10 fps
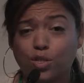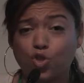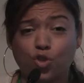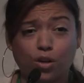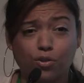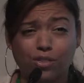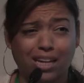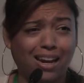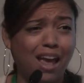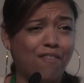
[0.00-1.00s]
and struggles
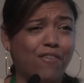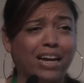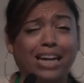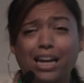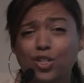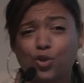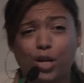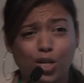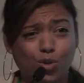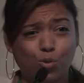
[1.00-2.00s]
and financial
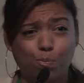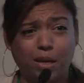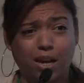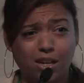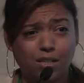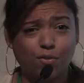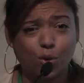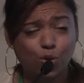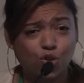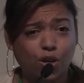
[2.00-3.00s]
issues because of
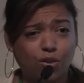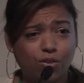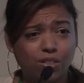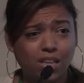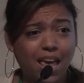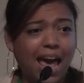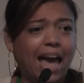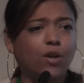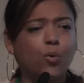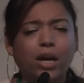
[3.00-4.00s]
those struggles,
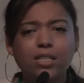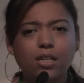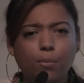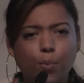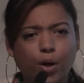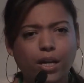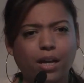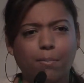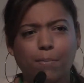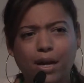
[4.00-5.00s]
and who ended up working
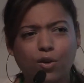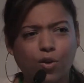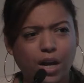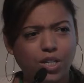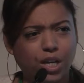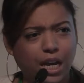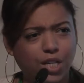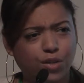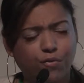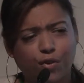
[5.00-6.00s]
in medical
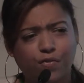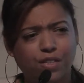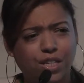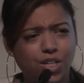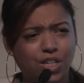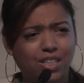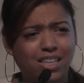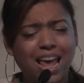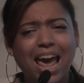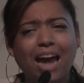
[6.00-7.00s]
education for physicians
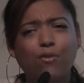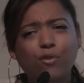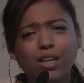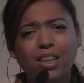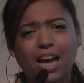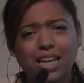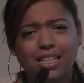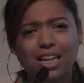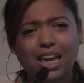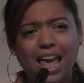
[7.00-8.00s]
and
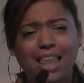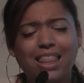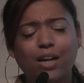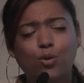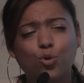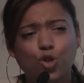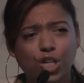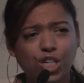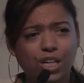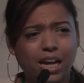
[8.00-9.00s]
realizing that
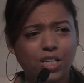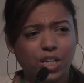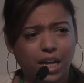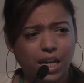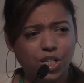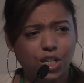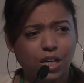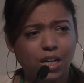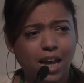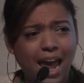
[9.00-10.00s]
nutrition
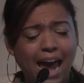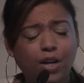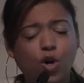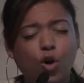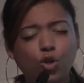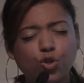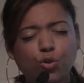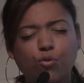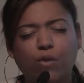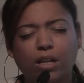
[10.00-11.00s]
education and
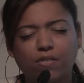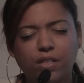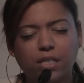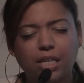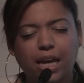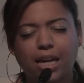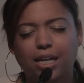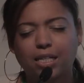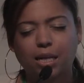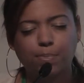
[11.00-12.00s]
cultural relevancy and
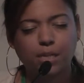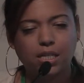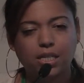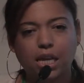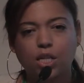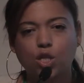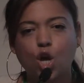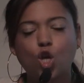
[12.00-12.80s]
acceptance is